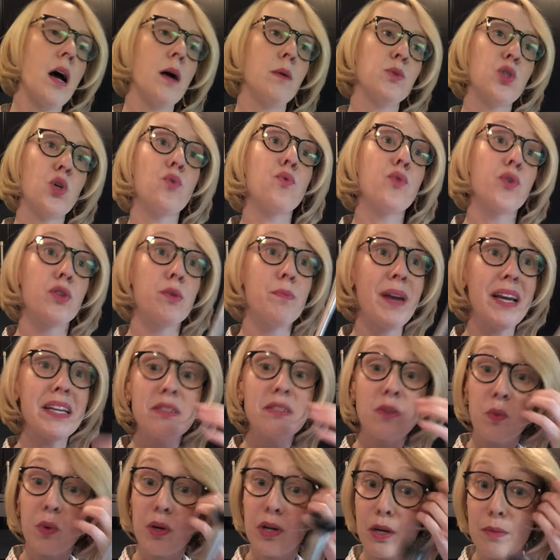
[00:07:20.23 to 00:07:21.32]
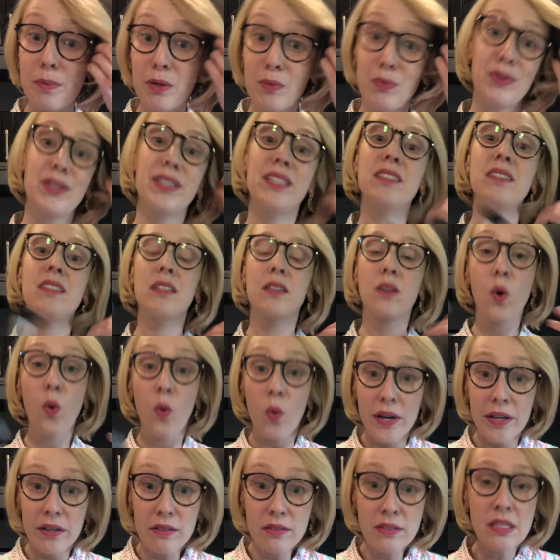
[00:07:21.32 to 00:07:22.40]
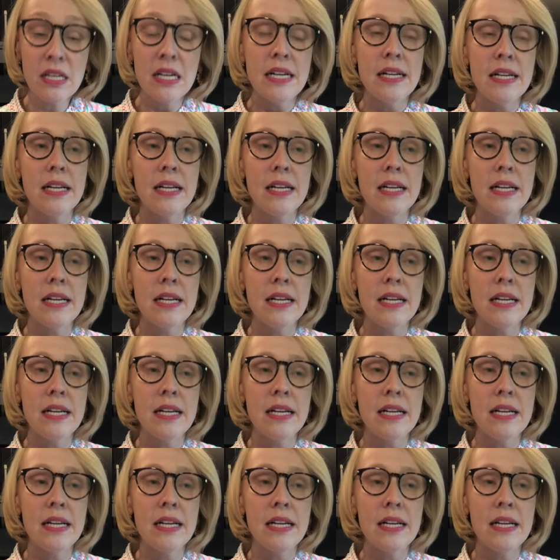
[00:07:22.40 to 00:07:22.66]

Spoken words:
So for the basil, we're gonna be releasing the oils.